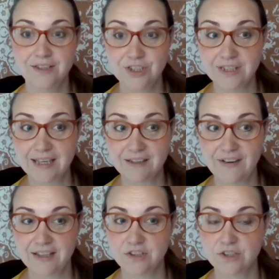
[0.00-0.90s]
Genetic
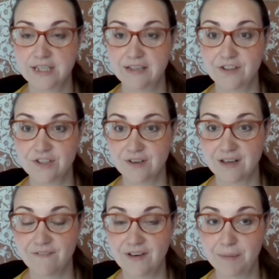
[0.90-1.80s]
factors, like if there's
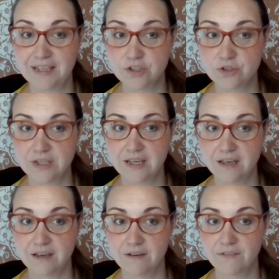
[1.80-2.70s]
a family history
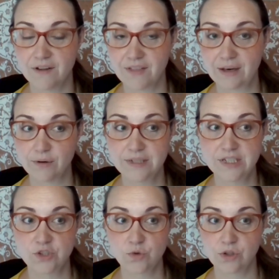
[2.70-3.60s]
of
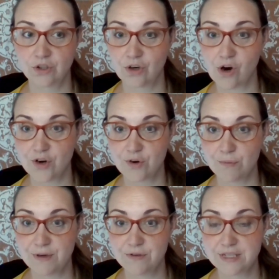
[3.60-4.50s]
thyroid disorder or
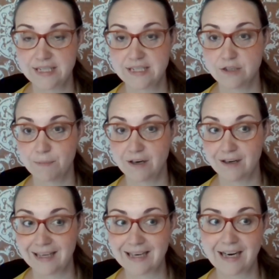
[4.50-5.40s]
autoimmune disease, you're
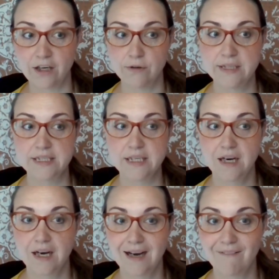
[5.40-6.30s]
apparently at higher risk.
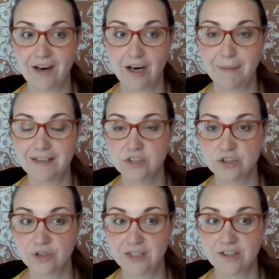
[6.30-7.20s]

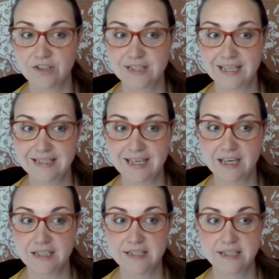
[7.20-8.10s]
Environmental triggers like
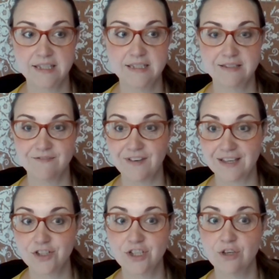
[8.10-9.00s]
toxins,
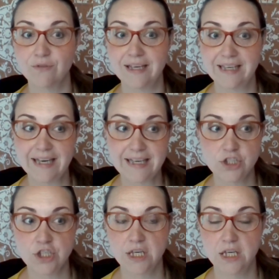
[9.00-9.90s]
infection,
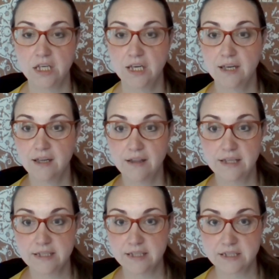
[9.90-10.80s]
radiation,
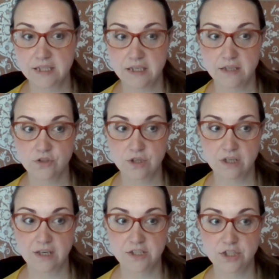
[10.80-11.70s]
these things can
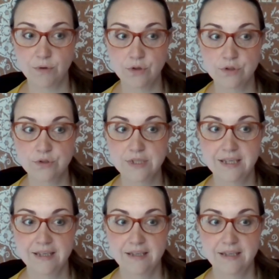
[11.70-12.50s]
trigger Hashimoto's.